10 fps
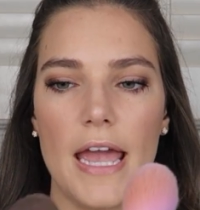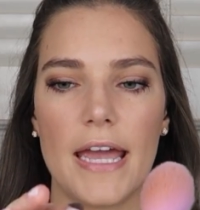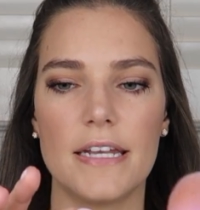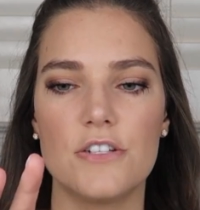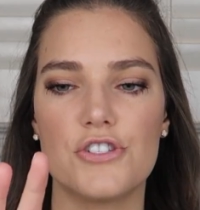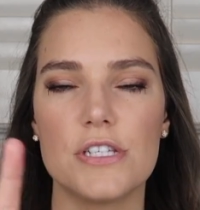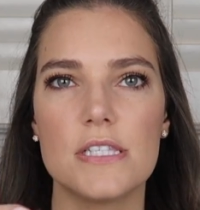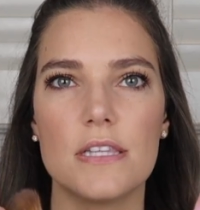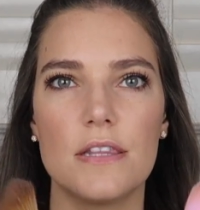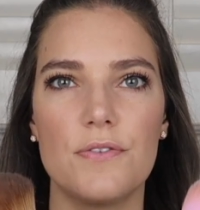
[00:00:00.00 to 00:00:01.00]
And
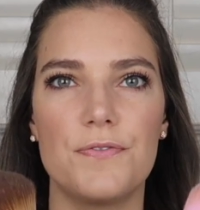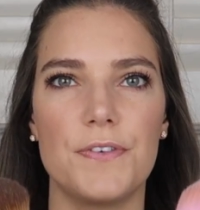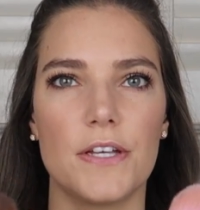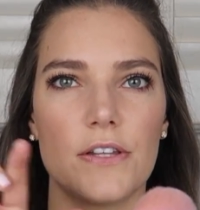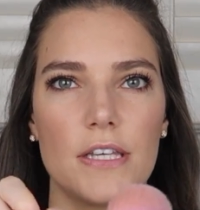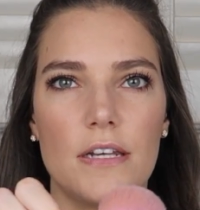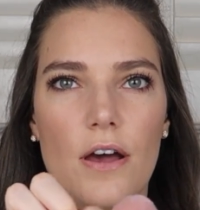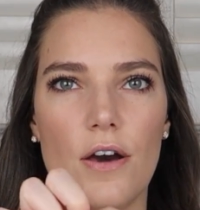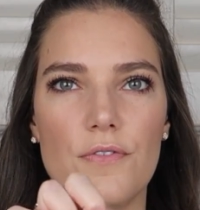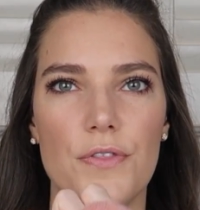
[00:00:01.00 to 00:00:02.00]
just the feeling
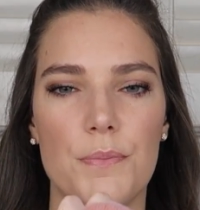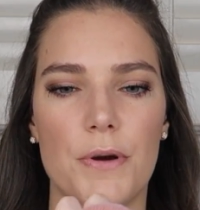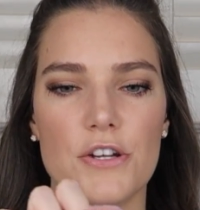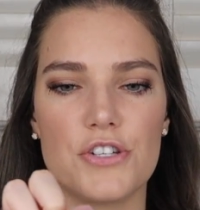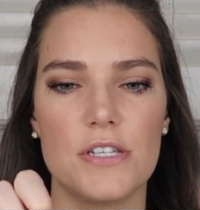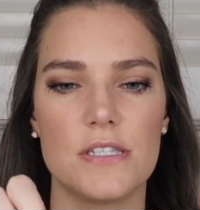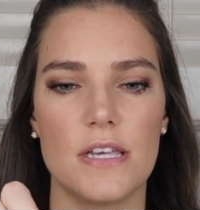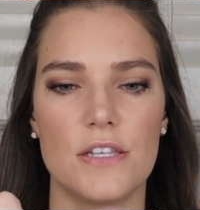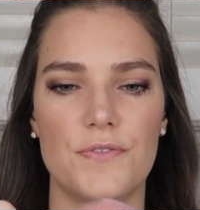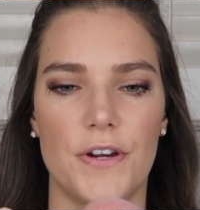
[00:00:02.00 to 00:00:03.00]
of the brushes
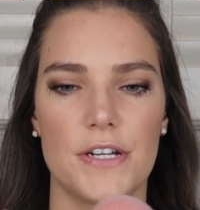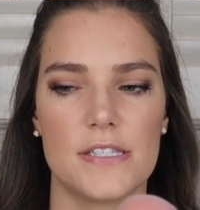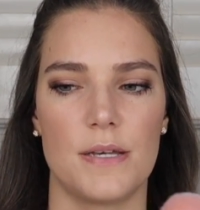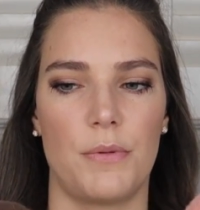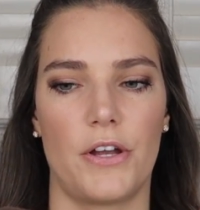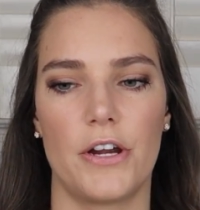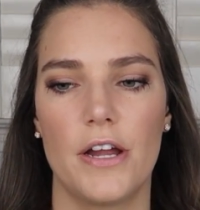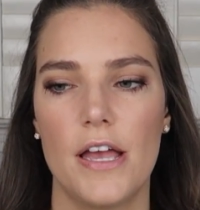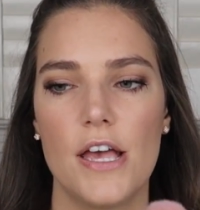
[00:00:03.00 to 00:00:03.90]
is very similar.